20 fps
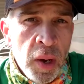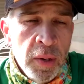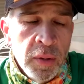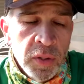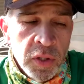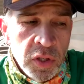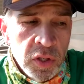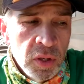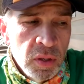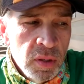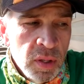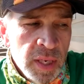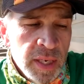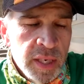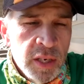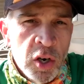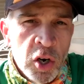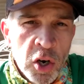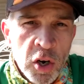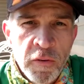was
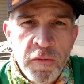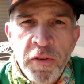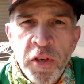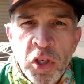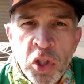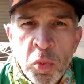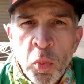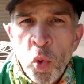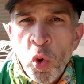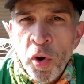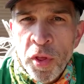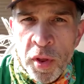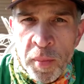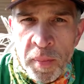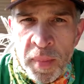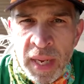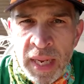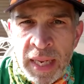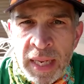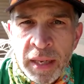letting her fish more than
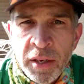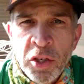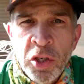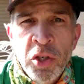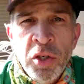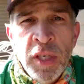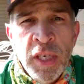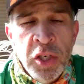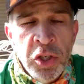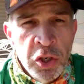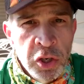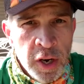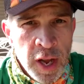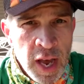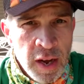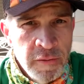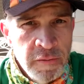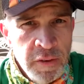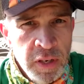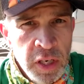me, teaching her how
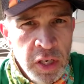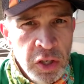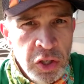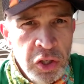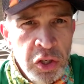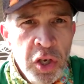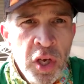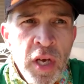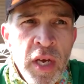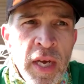to fish.